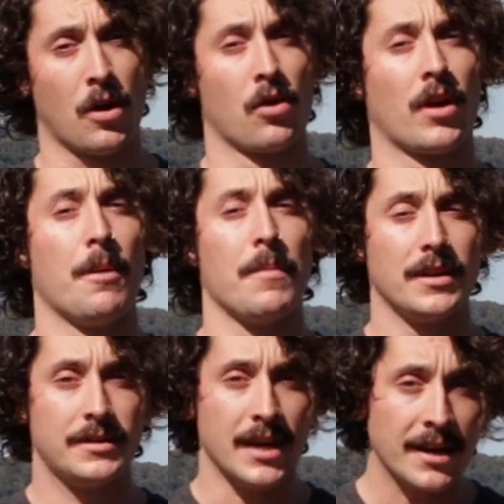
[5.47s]
program
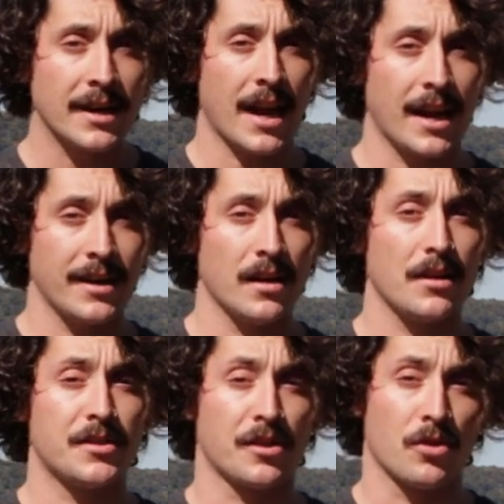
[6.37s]
dedicated
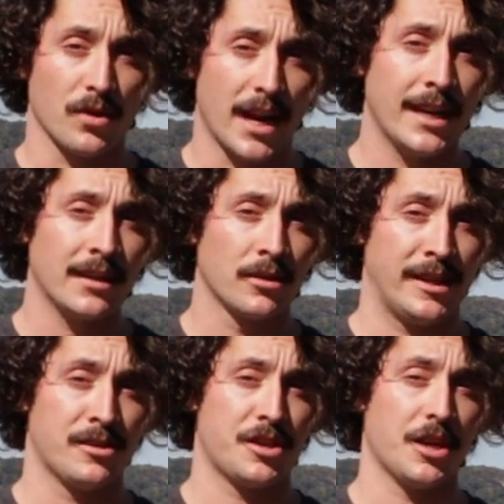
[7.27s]
to creating
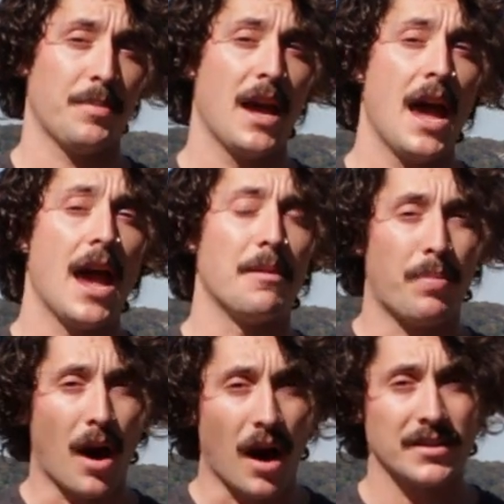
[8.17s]
leadership and
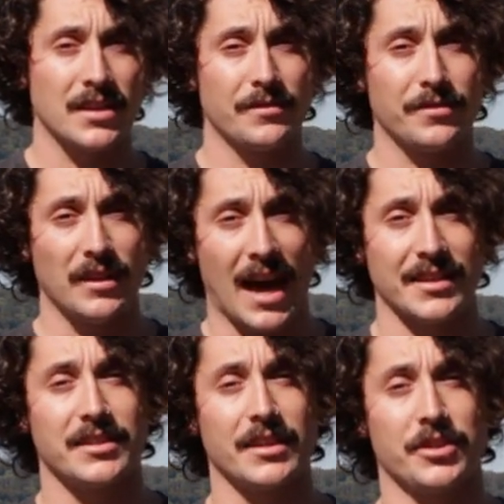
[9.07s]
positive,
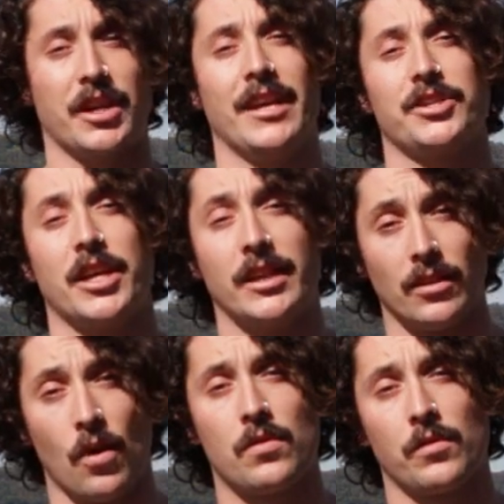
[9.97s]
lasting change
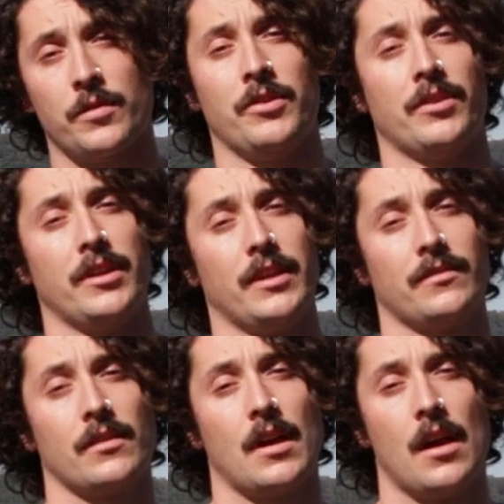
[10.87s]
in local
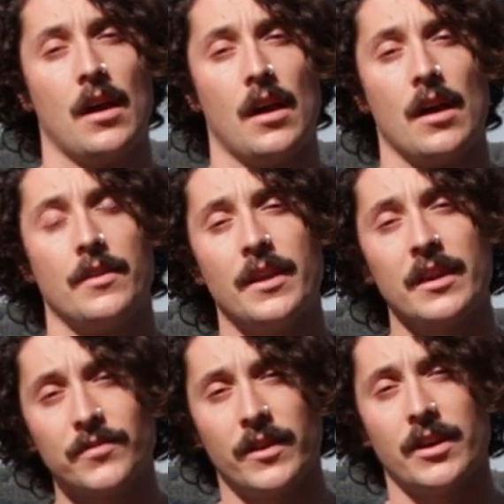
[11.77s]
communities.
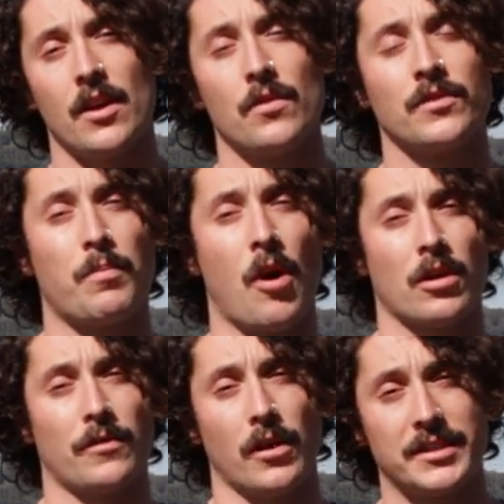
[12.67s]
This video is a
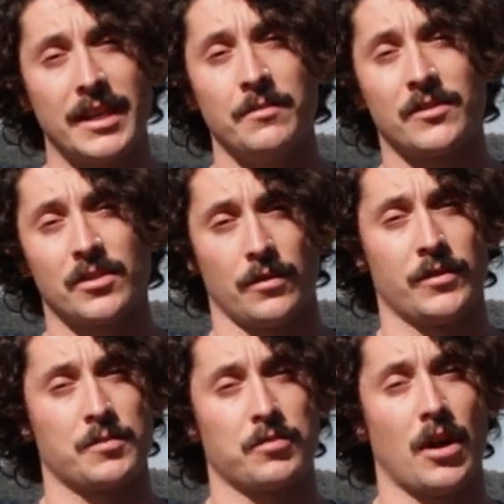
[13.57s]
part of our Team
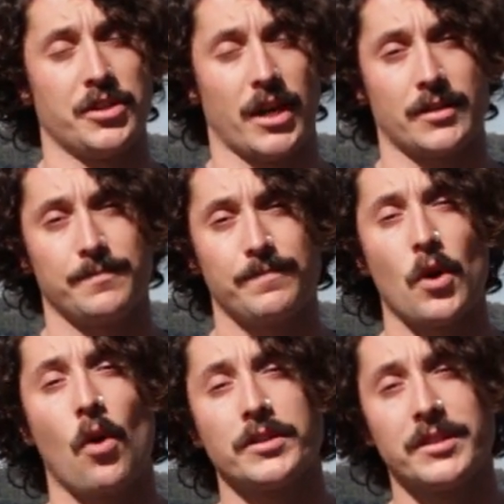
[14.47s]
Service Project,
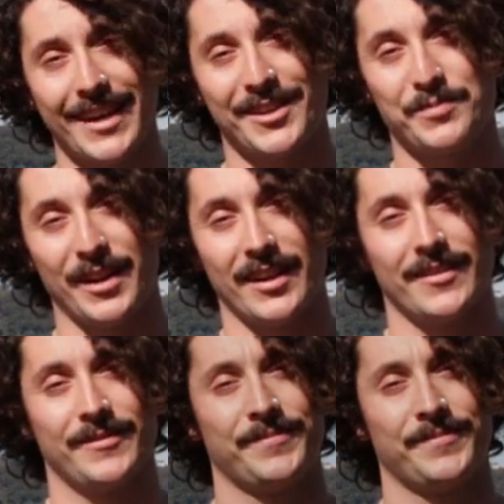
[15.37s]
or TSP.